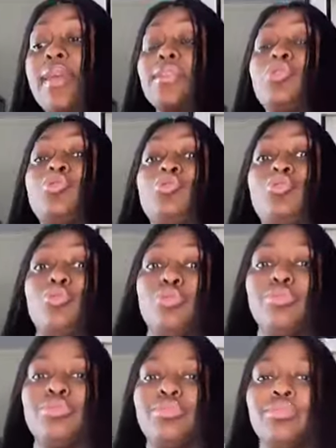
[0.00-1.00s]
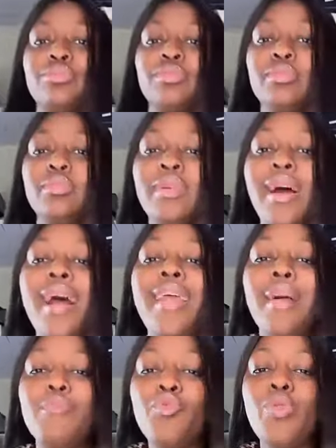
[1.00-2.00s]
A zoo.
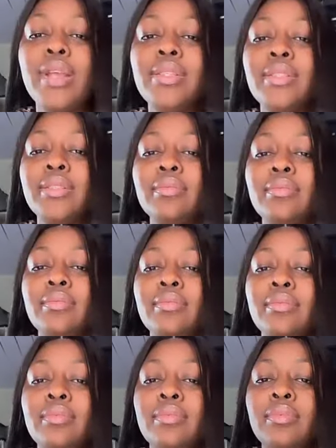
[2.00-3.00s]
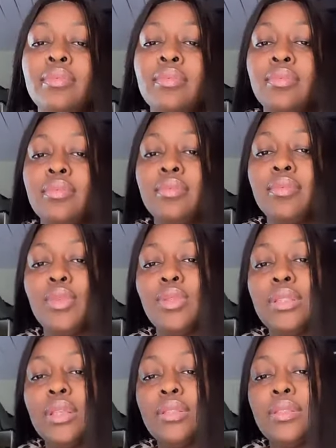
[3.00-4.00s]
I am Uweji.
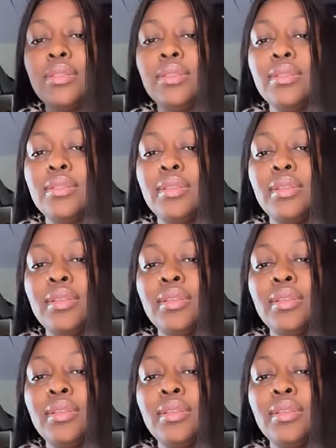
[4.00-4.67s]
Nonsense.